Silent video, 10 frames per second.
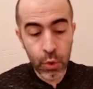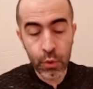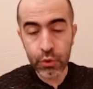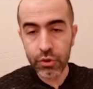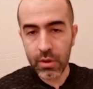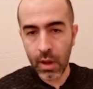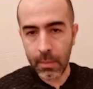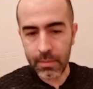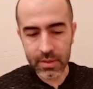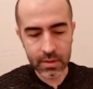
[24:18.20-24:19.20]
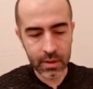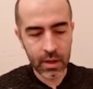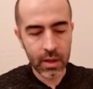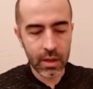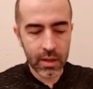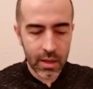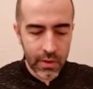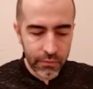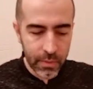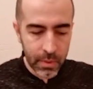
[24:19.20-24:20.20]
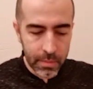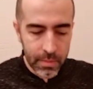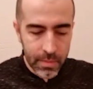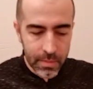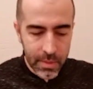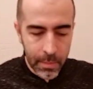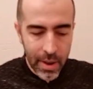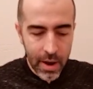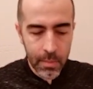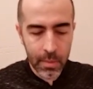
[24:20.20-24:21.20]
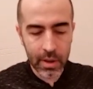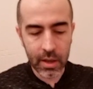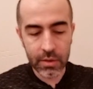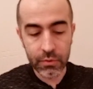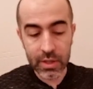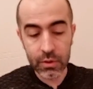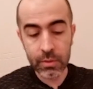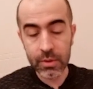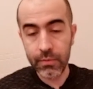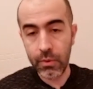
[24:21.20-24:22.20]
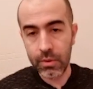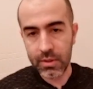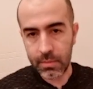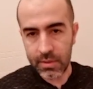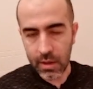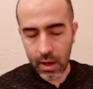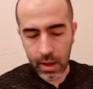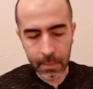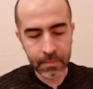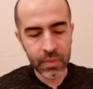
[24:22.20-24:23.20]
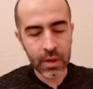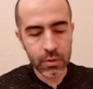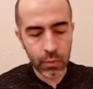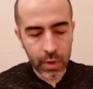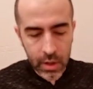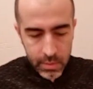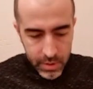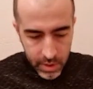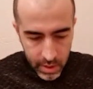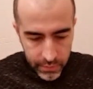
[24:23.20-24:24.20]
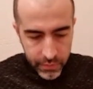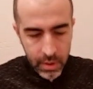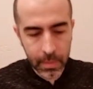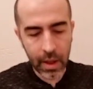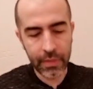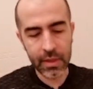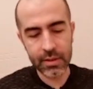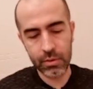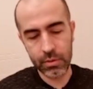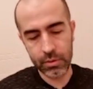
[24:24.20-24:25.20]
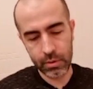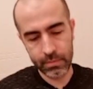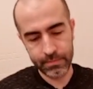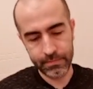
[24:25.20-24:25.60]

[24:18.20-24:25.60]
huge dumps if the bear market resumes for some time. So we need to be careful about this also.